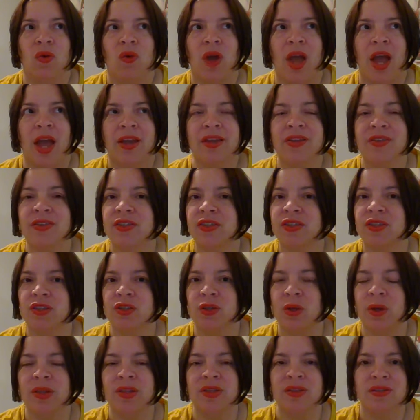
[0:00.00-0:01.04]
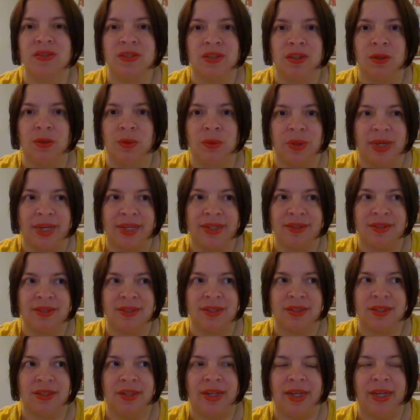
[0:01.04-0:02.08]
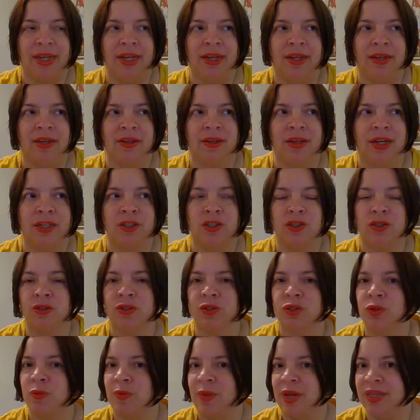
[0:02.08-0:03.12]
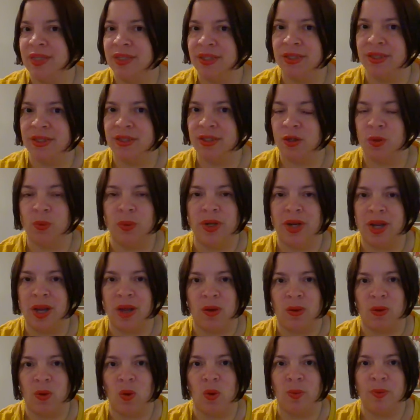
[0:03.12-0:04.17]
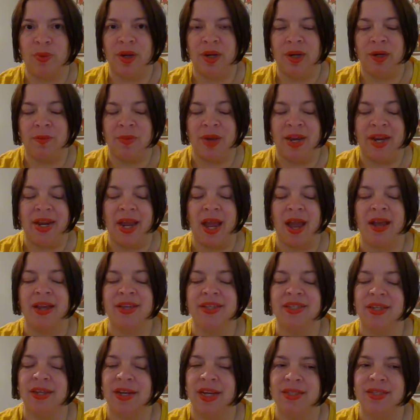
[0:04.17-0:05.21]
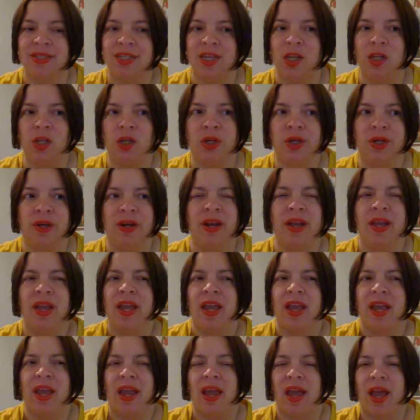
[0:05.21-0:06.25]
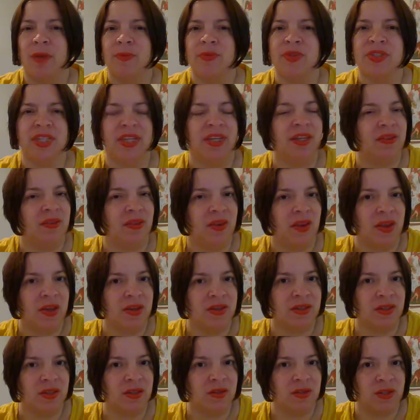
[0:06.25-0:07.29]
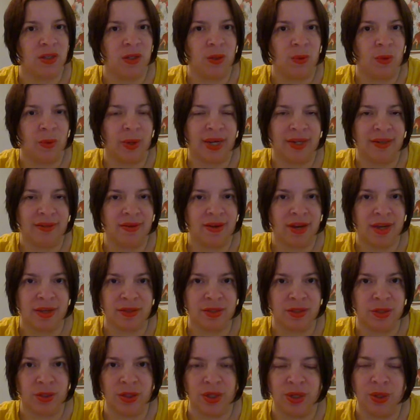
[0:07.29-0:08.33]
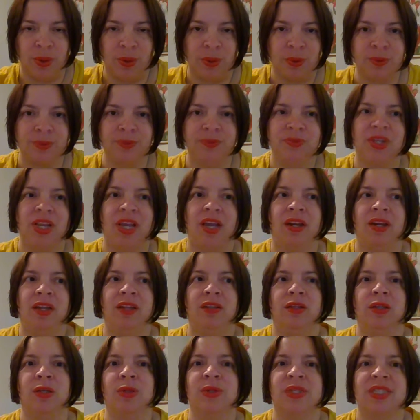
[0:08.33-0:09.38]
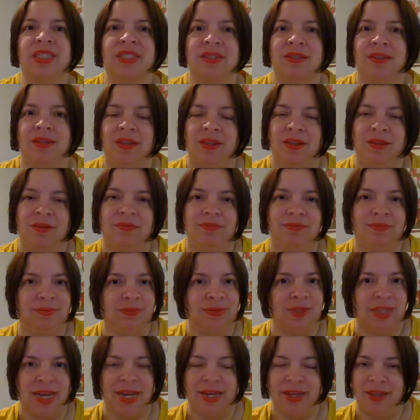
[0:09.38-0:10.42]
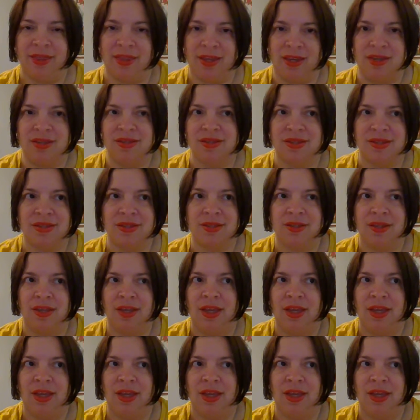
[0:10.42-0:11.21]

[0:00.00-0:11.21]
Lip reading: I saw the silhouette and I turned to my sister without opening my eyes and I tell her, I'm seeing this silhouette next to you and it looks like this.